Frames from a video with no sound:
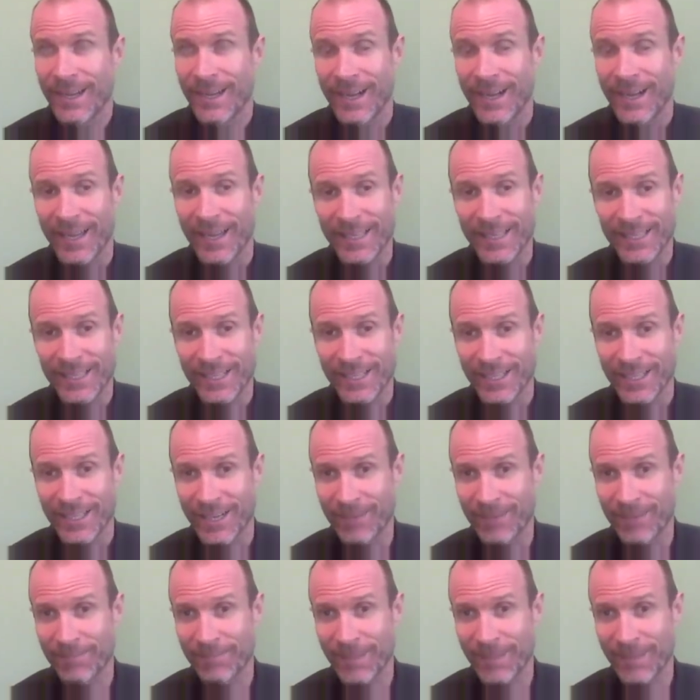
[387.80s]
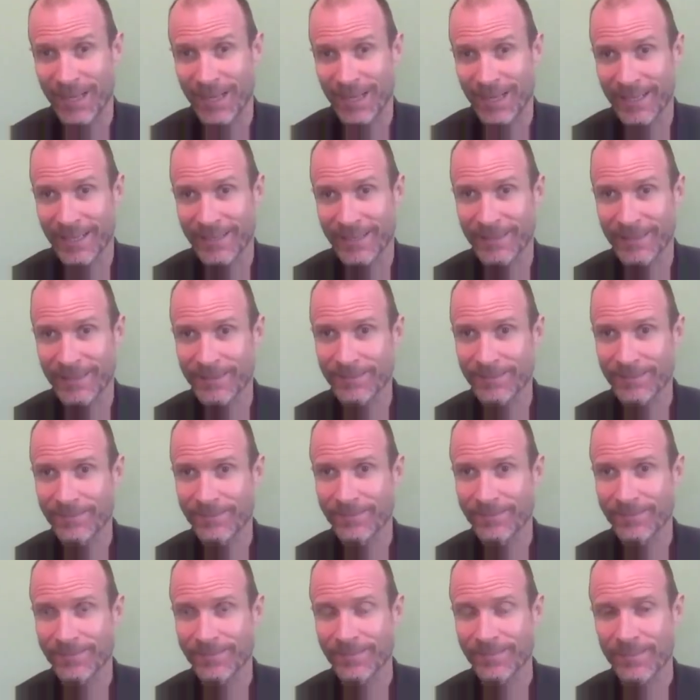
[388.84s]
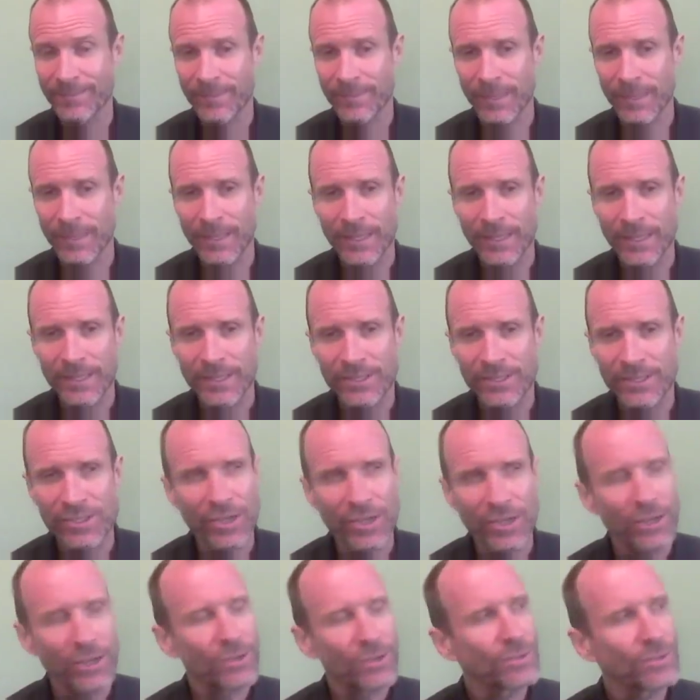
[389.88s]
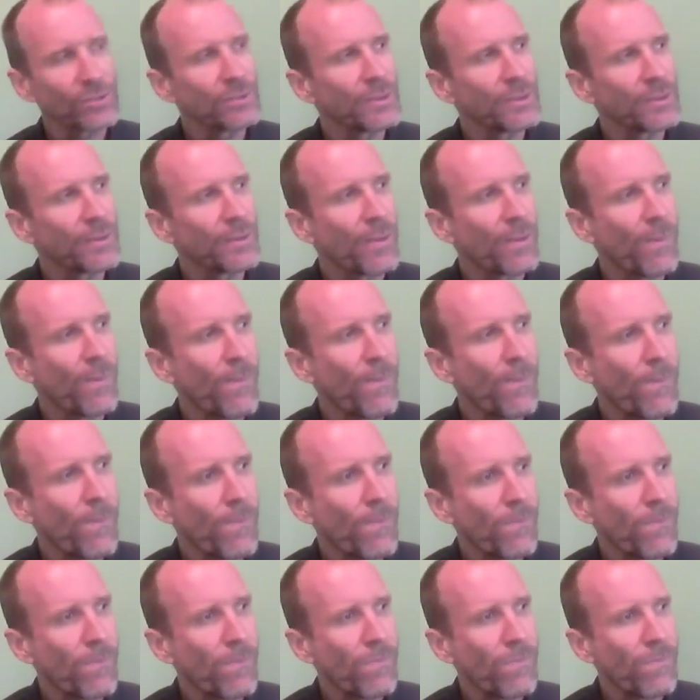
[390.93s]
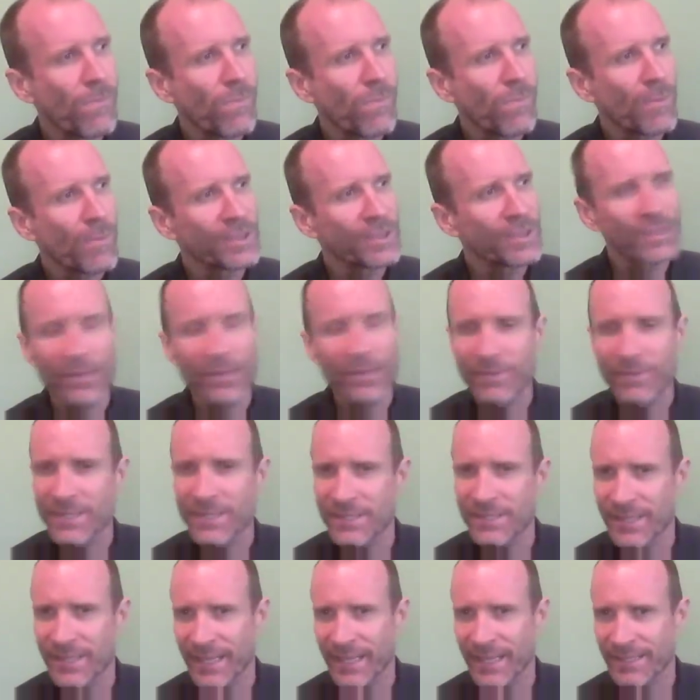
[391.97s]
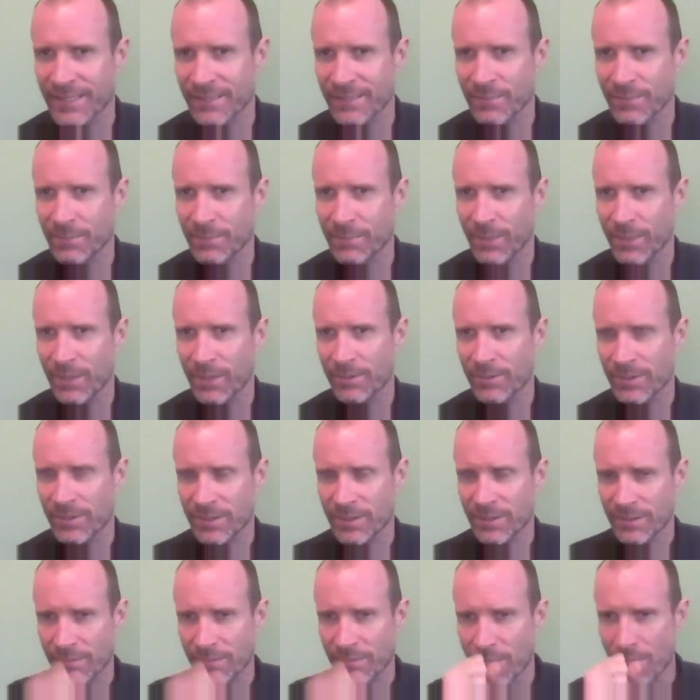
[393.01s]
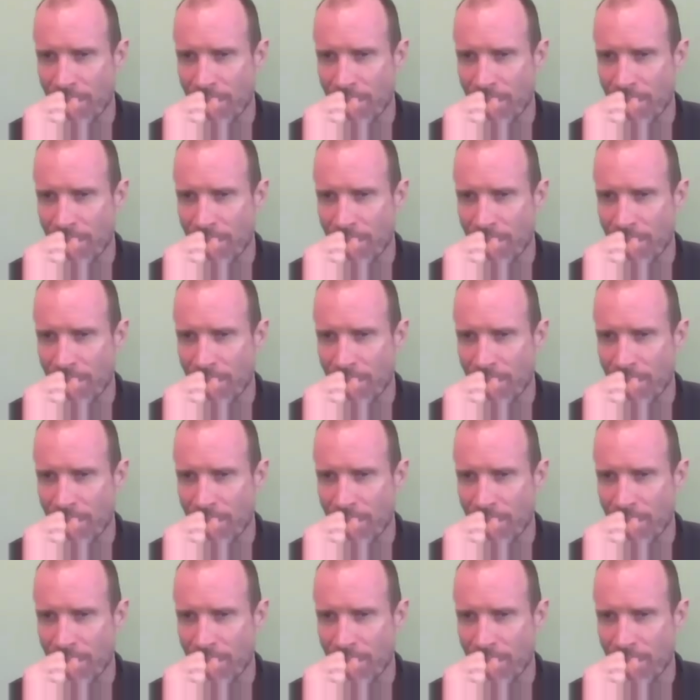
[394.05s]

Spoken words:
Ay caramba. So, I recently had someone post